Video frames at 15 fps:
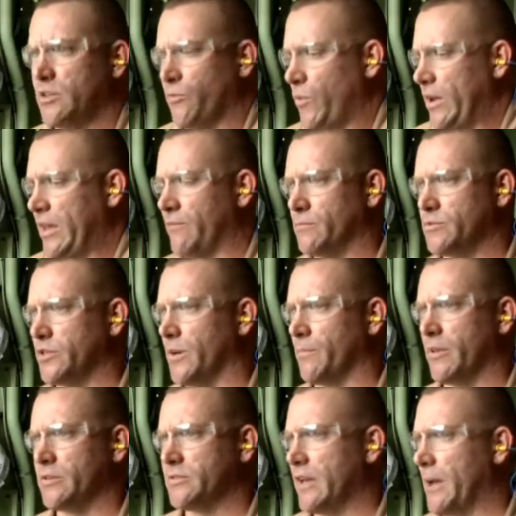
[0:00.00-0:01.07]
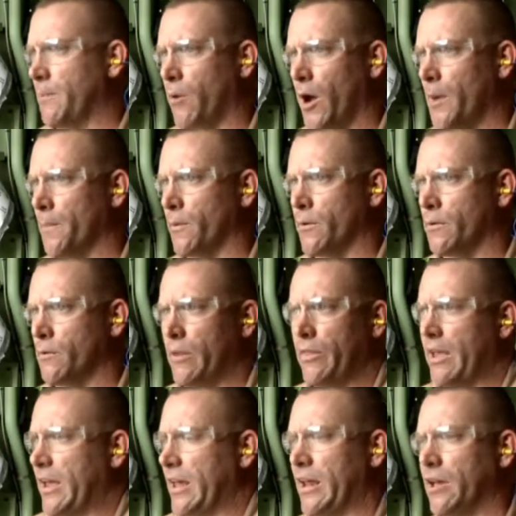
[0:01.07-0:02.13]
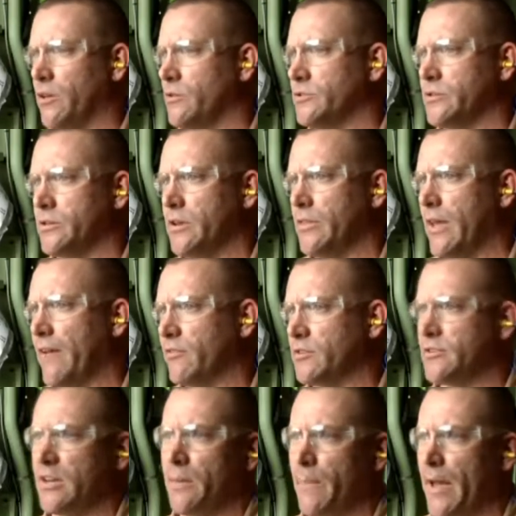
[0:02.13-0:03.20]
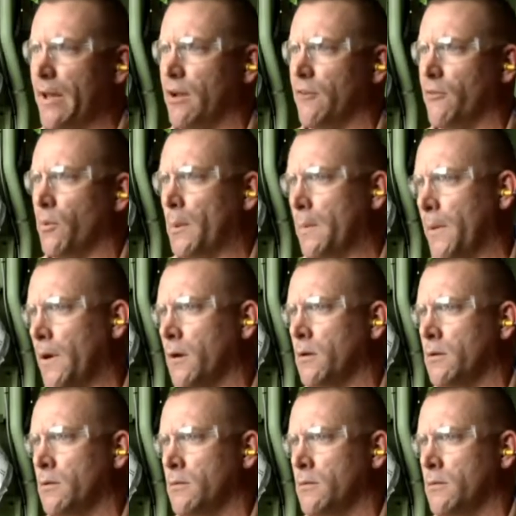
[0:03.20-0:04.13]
if we give them something that's not proper, they cannot use it and they have to send it back here for repair.